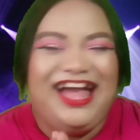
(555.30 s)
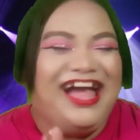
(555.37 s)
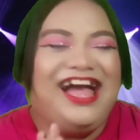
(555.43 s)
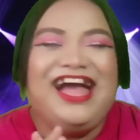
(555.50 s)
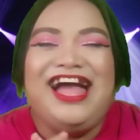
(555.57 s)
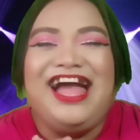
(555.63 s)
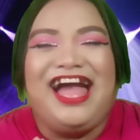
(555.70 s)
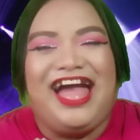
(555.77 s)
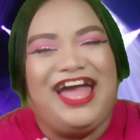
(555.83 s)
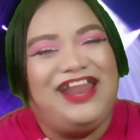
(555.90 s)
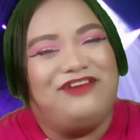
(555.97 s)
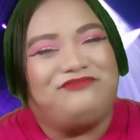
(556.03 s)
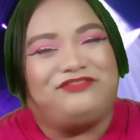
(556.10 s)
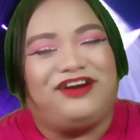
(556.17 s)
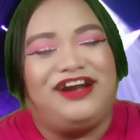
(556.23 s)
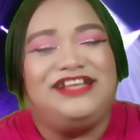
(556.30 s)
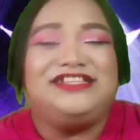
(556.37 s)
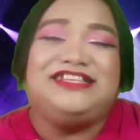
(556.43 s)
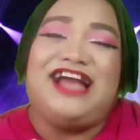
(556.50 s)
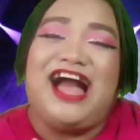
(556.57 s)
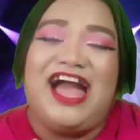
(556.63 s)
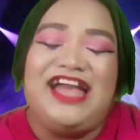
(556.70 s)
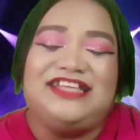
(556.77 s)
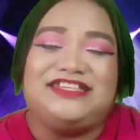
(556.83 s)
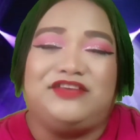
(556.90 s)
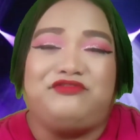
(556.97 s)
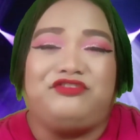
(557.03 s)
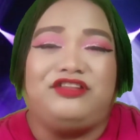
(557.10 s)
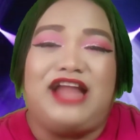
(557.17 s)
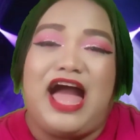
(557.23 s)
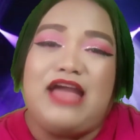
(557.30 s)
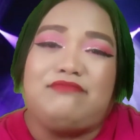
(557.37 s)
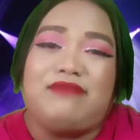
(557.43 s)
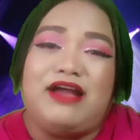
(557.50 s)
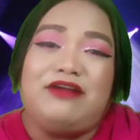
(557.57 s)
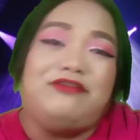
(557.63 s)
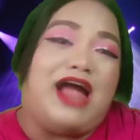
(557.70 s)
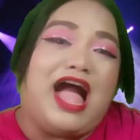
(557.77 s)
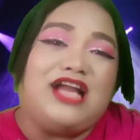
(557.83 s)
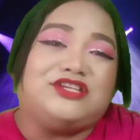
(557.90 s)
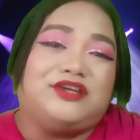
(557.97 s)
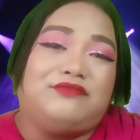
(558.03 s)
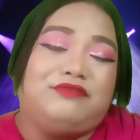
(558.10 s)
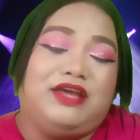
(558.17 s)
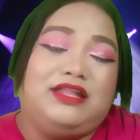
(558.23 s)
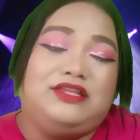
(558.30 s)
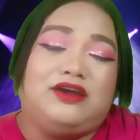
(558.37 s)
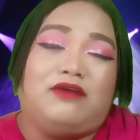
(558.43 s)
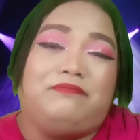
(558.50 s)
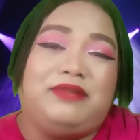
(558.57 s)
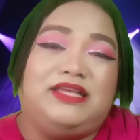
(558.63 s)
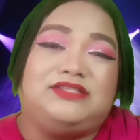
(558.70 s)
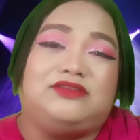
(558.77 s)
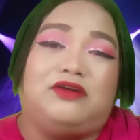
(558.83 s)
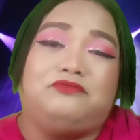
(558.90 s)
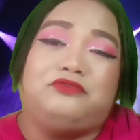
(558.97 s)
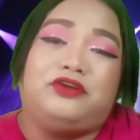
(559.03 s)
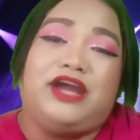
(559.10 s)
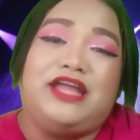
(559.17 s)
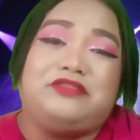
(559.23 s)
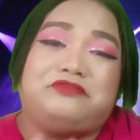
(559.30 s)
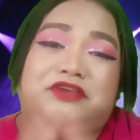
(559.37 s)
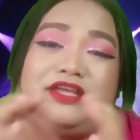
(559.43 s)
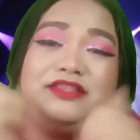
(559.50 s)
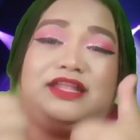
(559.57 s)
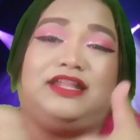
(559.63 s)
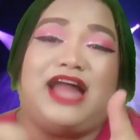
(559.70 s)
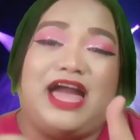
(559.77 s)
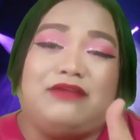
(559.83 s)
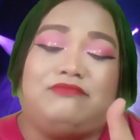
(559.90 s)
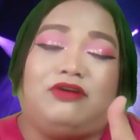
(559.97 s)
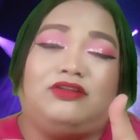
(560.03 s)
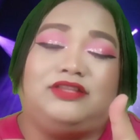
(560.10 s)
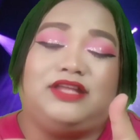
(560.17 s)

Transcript: And of course, guys, if you like my reaction video, please don't forget to hit the like button.